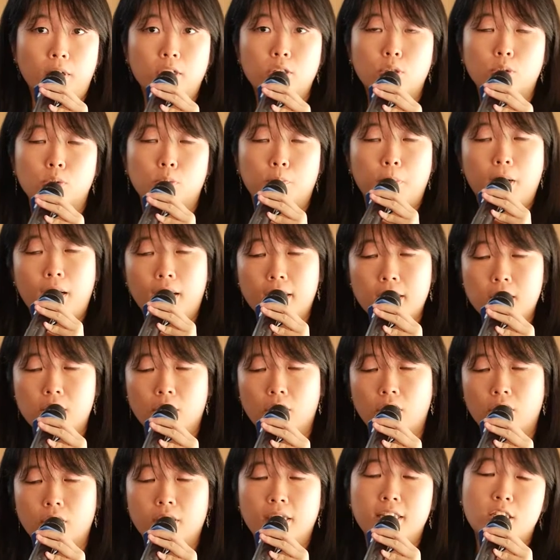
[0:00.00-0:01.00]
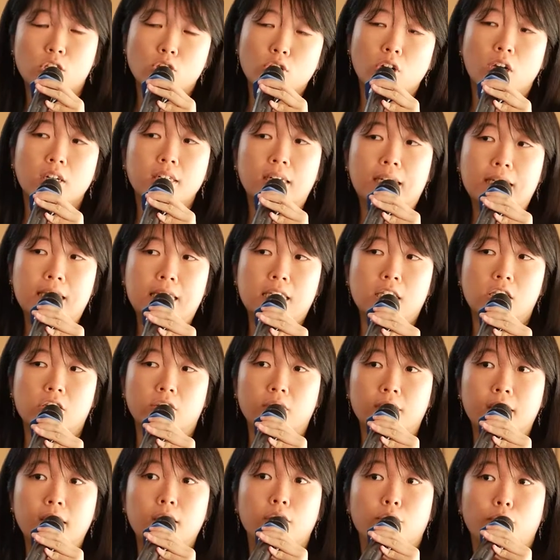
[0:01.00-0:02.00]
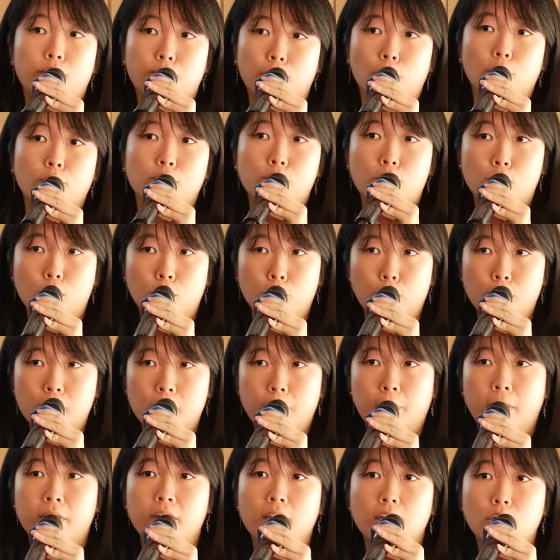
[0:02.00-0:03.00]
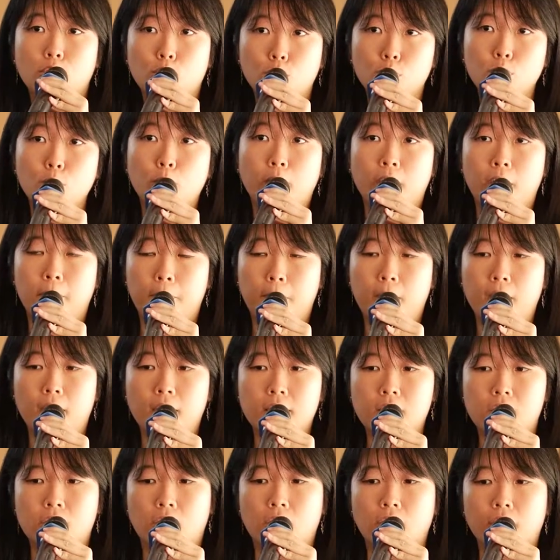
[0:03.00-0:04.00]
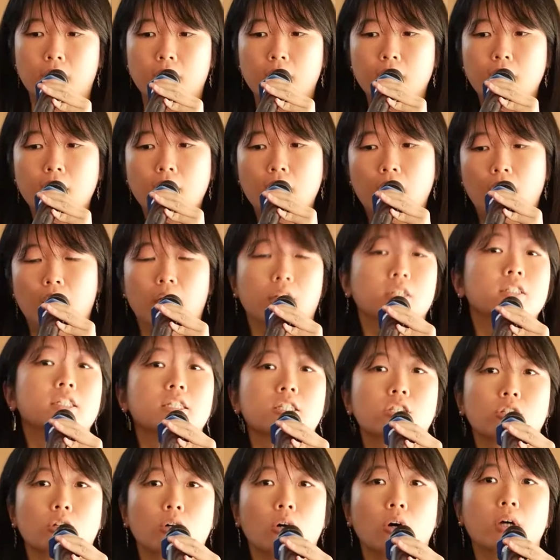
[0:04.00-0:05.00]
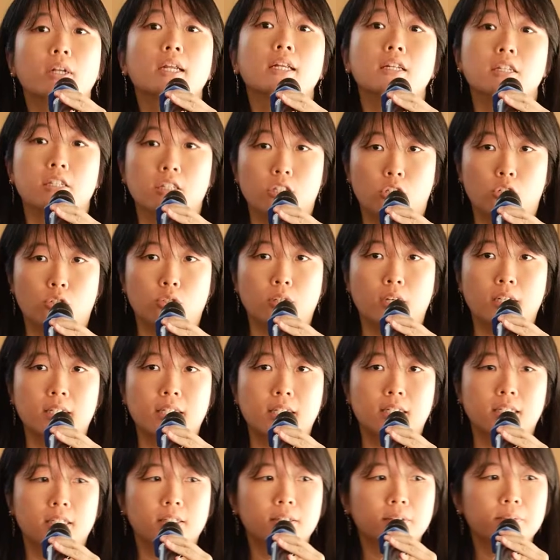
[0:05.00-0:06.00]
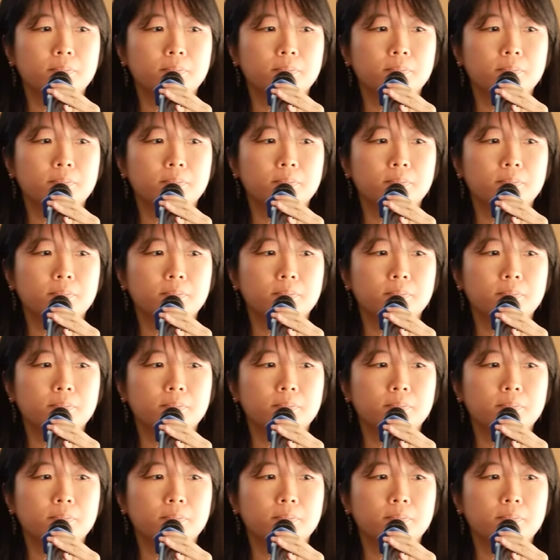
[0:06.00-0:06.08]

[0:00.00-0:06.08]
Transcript: to pass on is not necessarily the false news, but they do want to pass on discord and distrust.